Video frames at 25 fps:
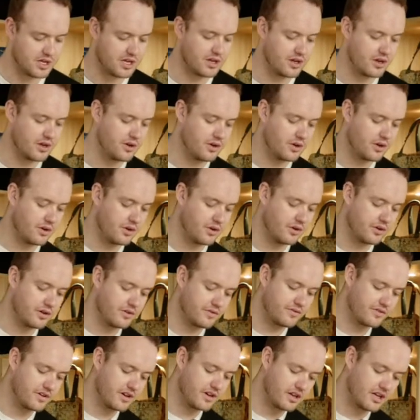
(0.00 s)

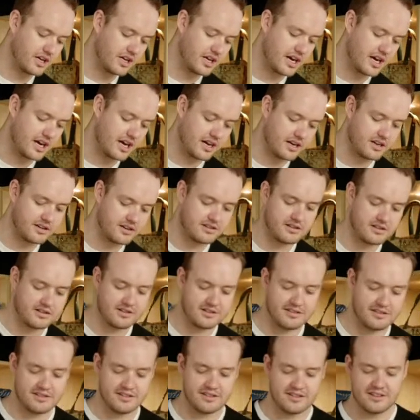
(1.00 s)
Beautiful. Oh,
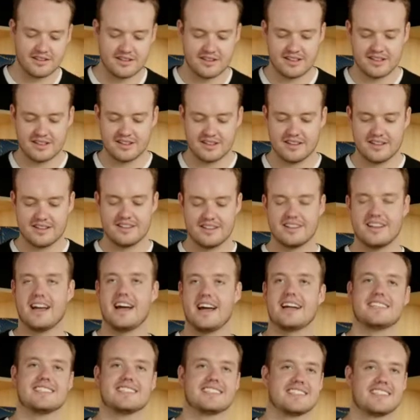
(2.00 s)

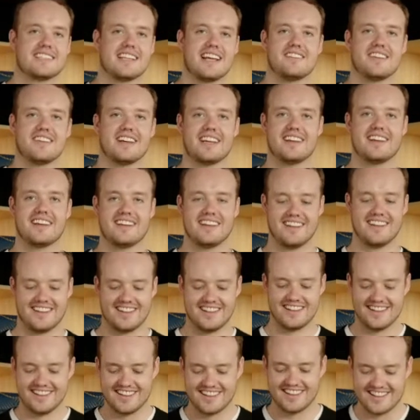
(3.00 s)
I just love it.
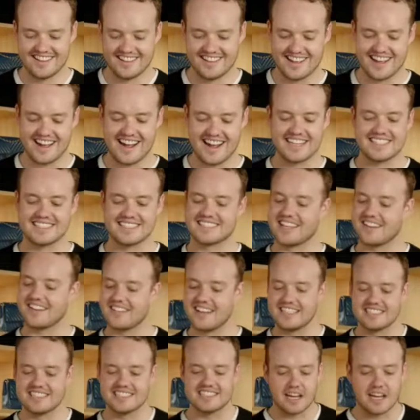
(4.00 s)
I just
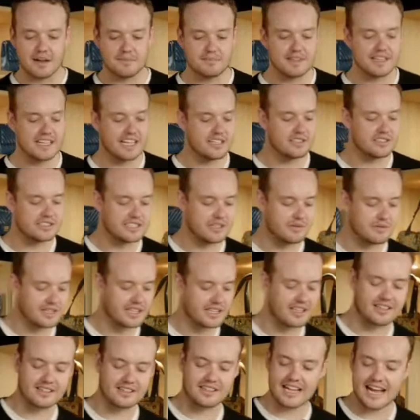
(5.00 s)
love it. And something that you see
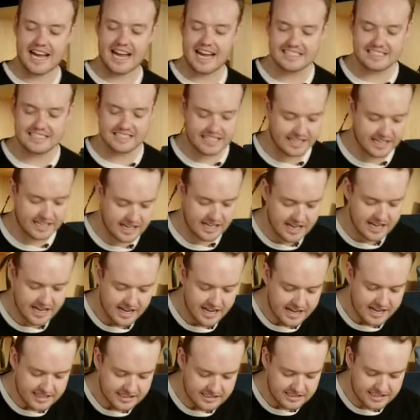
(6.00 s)
with the classic
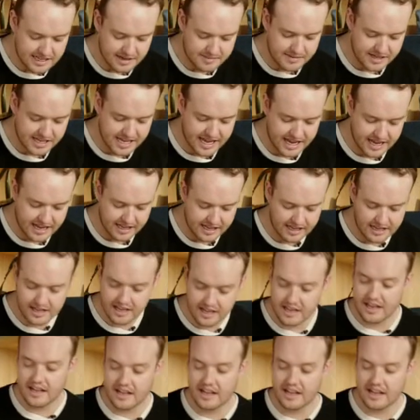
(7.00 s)
damier